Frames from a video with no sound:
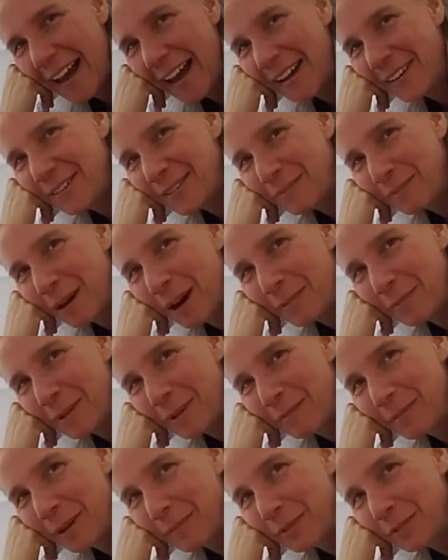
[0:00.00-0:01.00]
I was
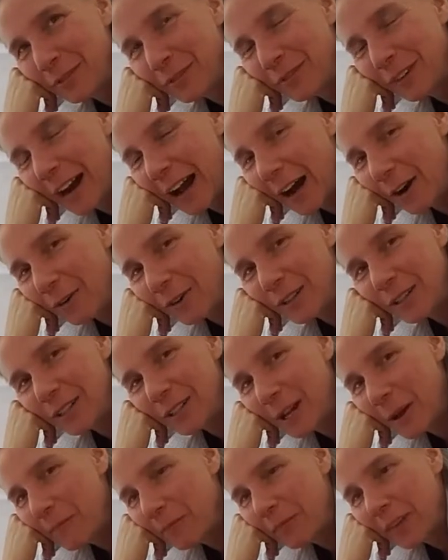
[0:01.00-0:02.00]
popping bubbles for hours,
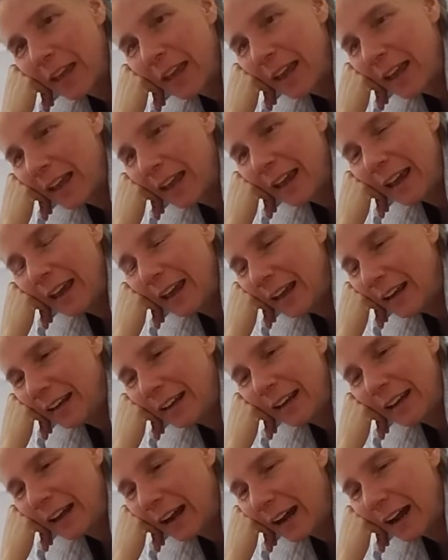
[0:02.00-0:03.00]

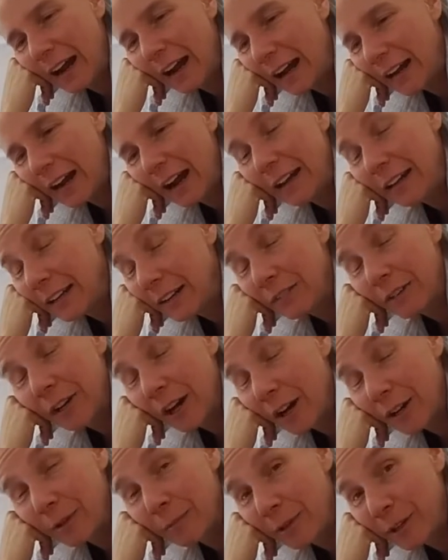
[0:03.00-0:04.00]
and I never
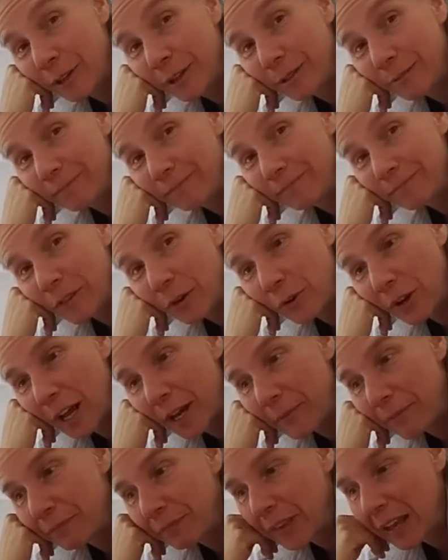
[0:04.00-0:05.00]
got them all.
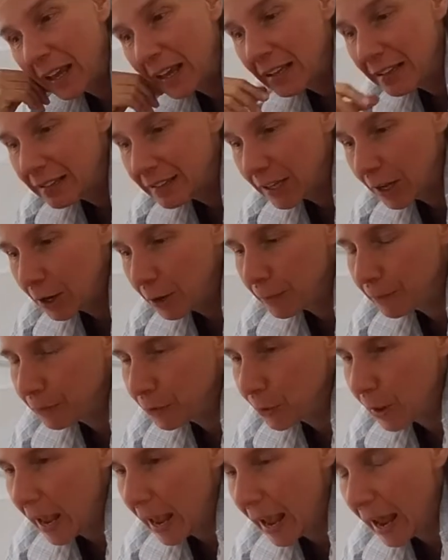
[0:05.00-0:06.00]
Okay, so
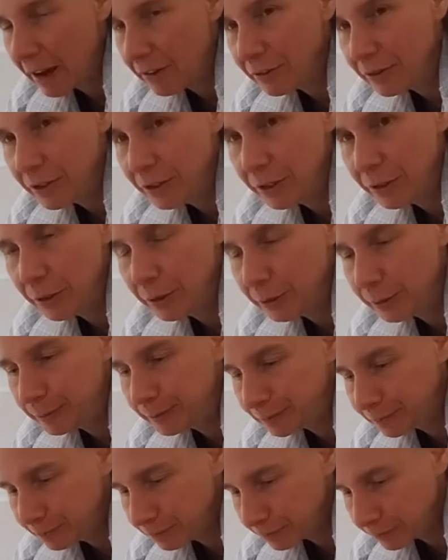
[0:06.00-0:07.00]
you have to